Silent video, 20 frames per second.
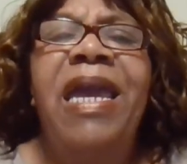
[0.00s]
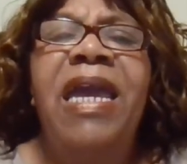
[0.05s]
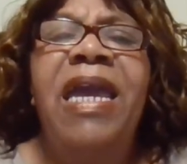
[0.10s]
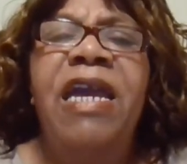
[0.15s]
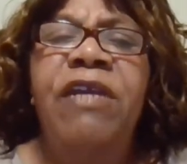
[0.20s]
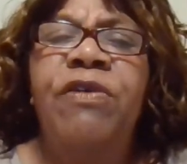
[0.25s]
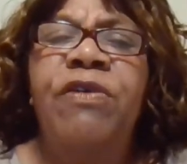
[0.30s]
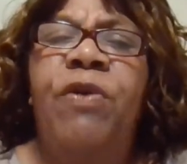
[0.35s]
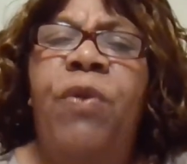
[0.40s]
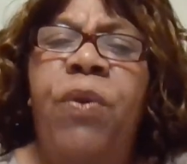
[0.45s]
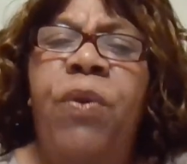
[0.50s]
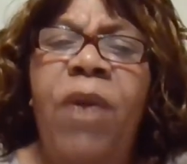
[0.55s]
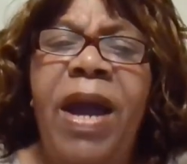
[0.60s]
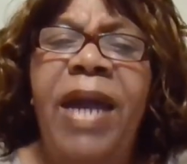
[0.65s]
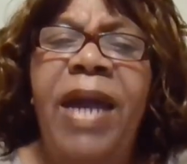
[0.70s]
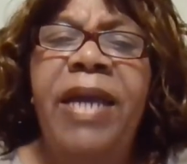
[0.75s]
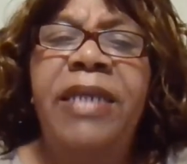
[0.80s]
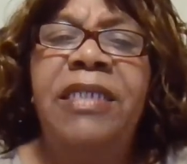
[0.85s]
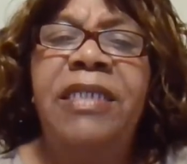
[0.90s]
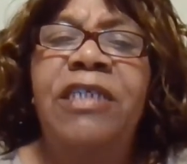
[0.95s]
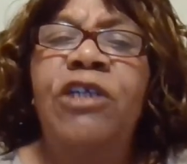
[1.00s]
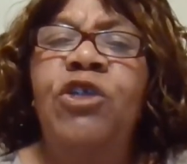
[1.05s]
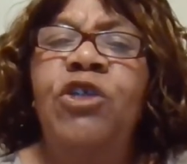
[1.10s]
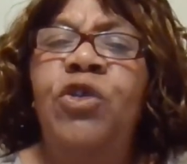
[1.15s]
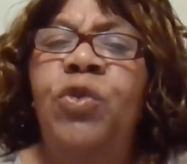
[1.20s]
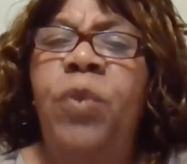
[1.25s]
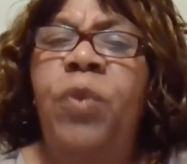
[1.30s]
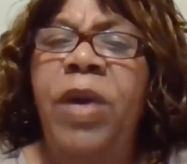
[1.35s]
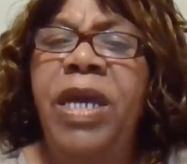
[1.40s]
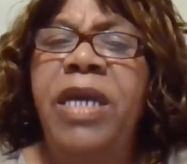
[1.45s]
In
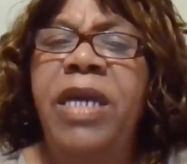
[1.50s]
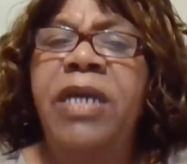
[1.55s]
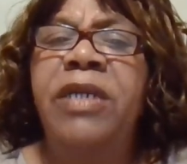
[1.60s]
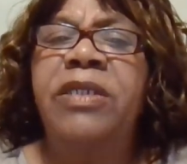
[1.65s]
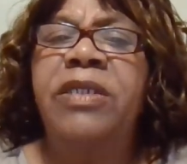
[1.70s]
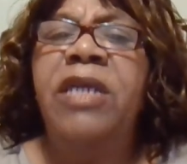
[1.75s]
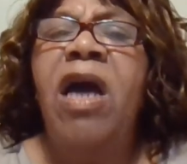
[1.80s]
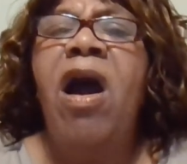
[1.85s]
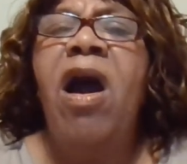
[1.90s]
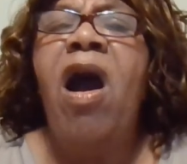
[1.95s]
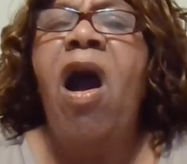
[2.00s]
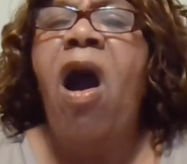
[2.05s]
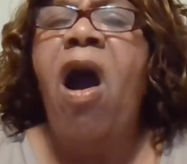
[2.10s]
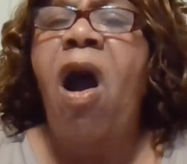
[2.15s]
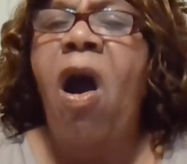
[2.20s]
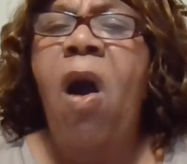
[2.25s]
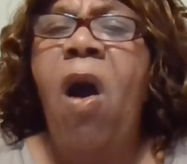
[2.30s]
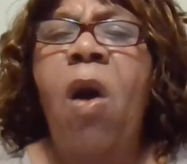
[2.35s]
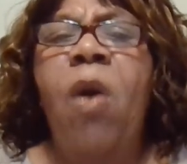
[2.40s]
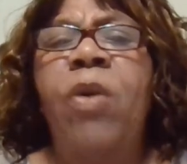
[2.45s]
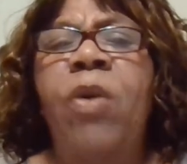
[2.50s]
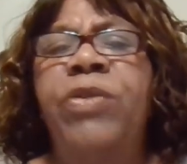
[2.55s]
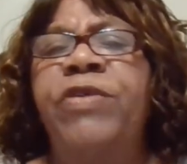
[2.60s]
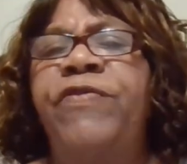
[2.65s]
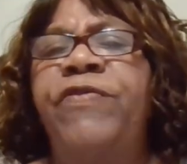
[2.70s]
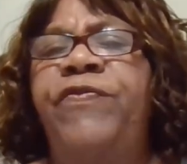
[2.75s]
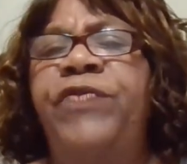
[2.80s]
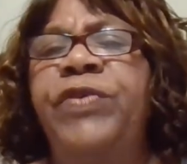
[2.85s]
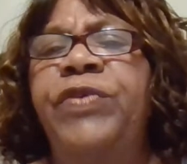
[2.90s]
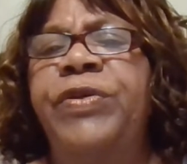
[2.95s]
Christ dwells all
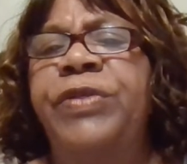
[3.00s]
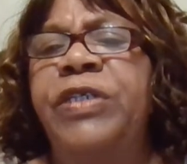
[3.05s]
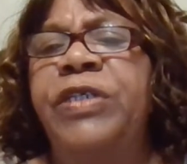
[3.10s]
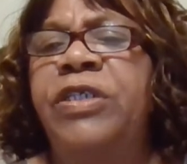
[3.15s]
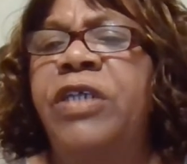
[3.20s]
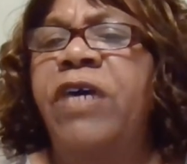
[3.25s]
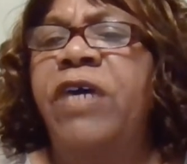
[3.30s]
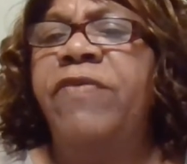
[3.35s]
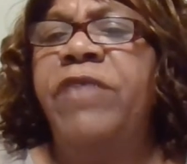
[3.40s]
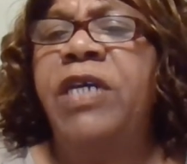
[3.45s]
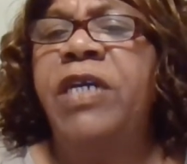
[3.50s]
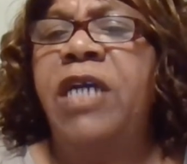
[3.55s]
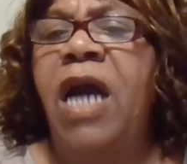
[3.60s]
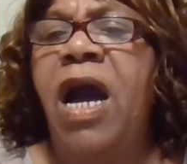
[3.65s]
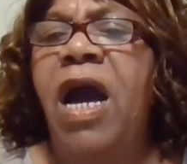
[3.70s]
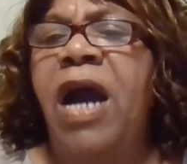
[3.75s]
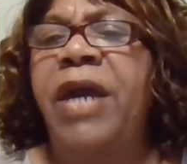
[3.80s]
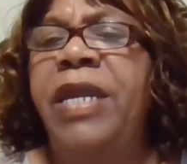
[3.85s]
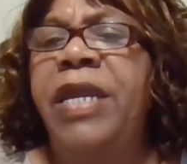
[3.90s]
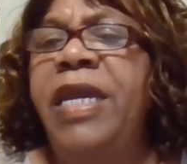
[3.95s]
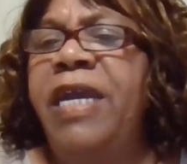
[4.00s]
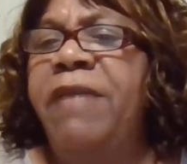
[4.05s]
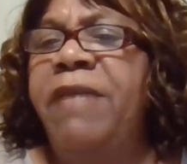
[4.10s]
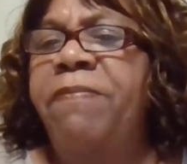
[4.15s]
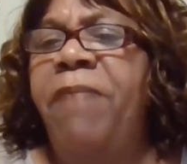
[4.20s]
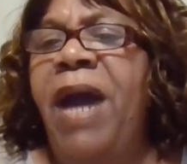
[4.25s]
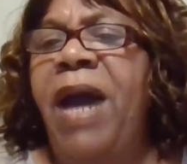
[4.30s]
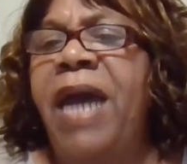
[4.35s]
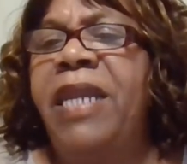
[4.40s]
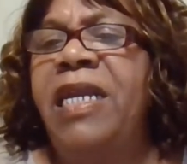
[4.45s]
the fullness of the
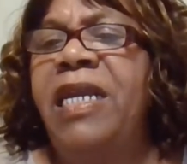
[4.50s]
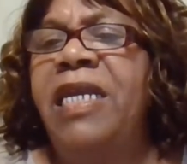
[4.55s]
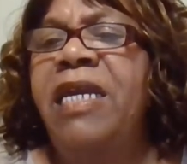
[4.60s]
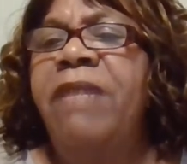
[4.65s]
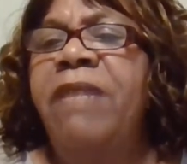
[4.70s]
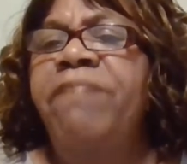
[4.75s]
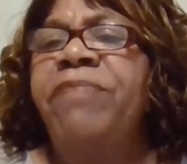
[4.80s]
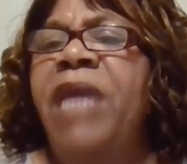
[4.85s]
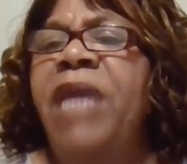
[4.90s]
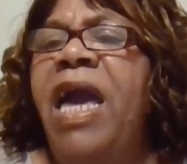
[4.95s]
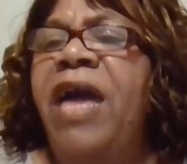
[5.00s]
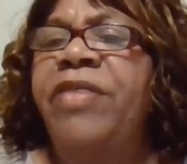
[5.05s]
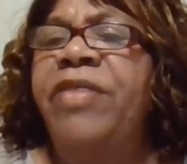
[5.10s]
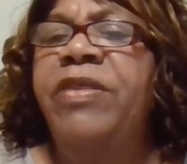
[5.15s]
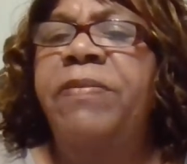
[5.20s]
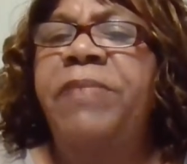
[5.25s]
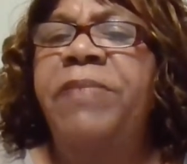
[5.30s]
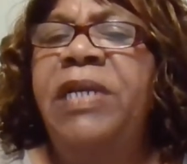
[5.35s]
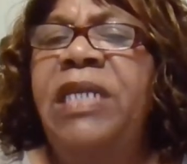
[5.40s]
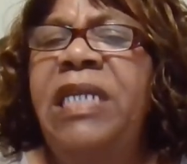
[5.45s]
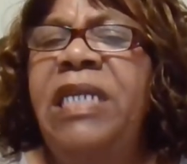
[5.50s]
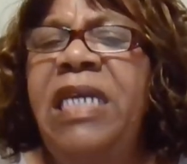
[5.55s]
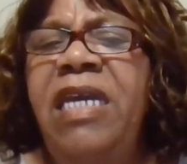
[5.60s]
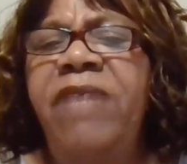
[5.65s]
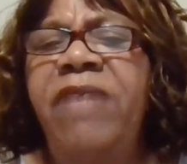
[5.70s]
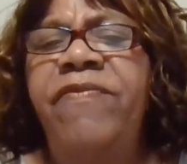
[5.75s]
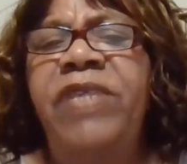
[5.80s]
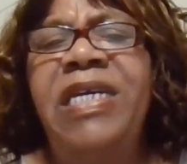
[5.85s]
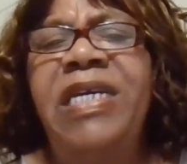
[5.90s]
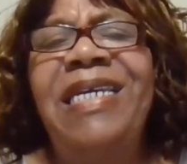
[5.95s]
Godhead bodily and the
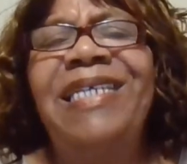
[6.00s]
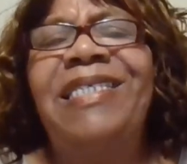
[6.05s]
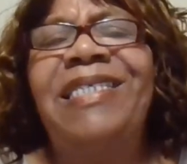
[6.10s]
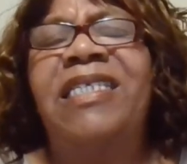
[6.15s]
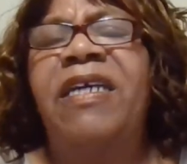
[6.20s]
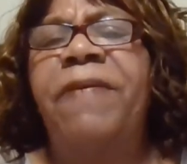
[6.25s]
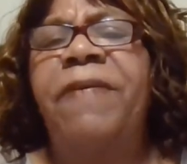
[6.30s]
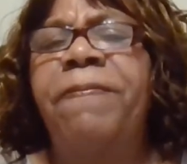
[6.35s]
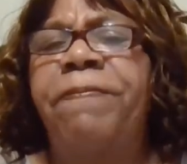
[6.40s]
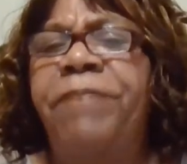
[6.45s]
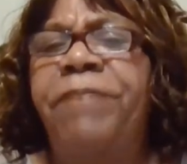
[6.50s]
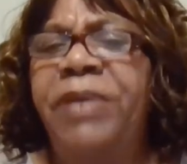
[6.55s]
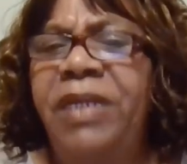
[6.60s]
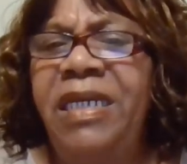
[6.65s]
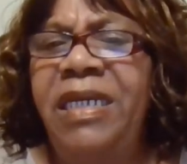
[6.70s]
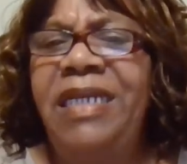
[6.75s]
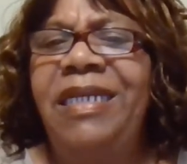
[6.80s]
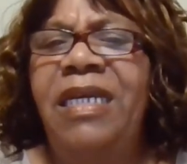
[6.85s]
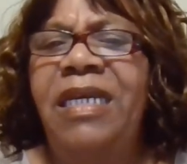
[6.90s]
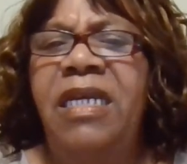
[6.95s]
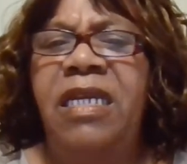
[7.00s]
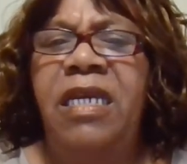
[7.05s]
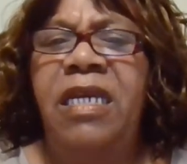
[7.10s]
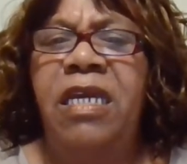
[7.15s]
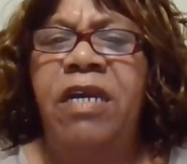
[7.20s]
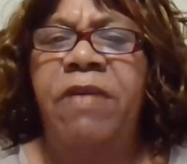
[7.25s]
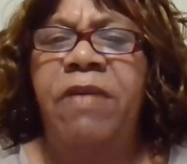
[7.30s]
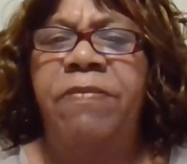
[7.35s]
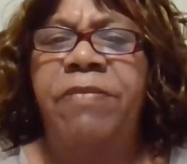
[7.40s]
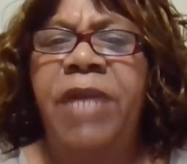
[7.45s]
believer is complete in
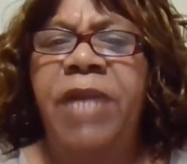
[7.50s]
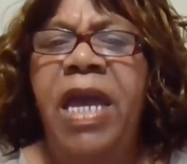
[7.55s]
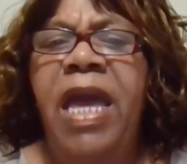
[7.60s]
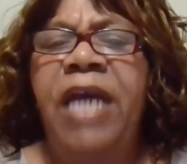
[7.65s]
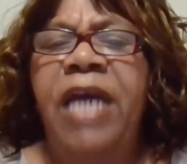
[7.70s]
him.